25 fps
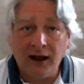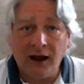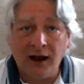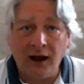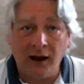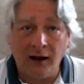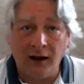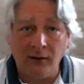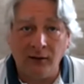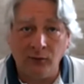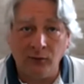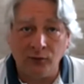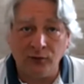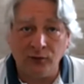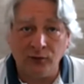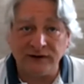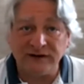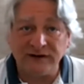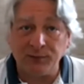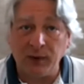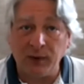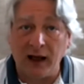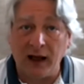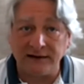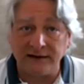
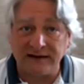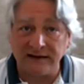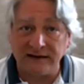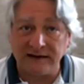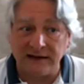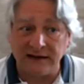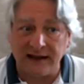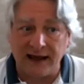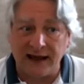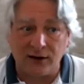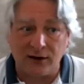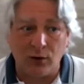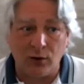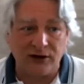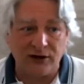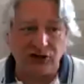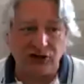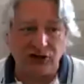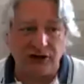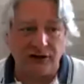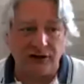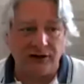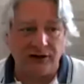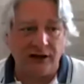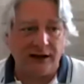responses to that question,
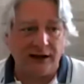like,